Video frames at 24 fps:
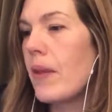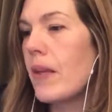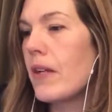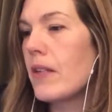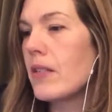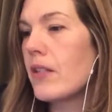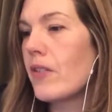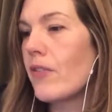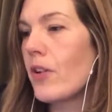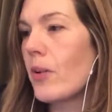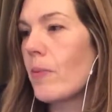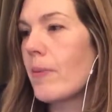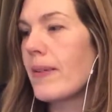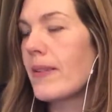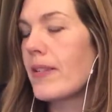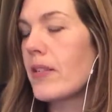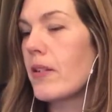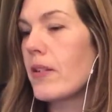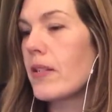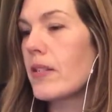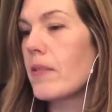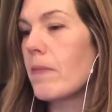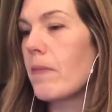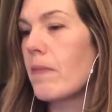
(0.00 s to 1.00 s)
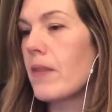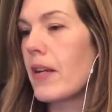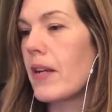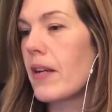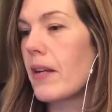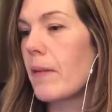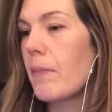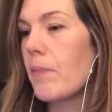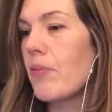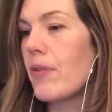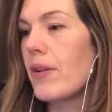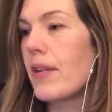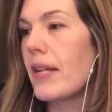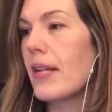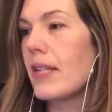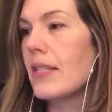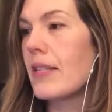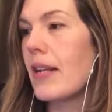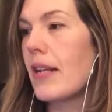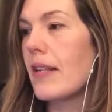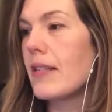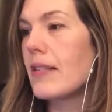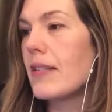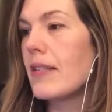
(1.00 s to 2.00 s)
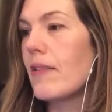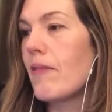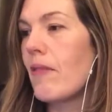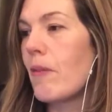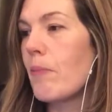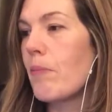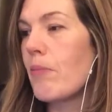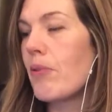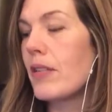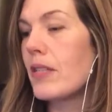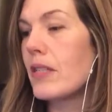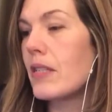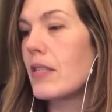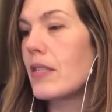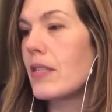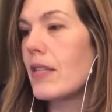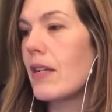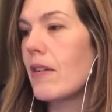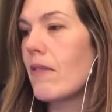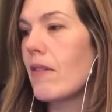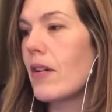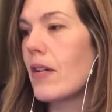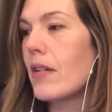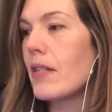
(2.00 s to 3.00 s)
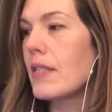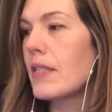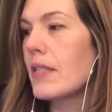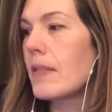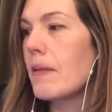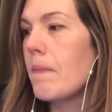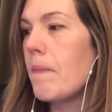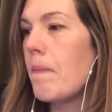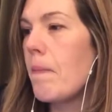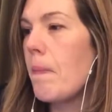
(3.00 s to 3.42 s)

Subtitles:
So you've got to be doing something pretty extensive and pretty serious.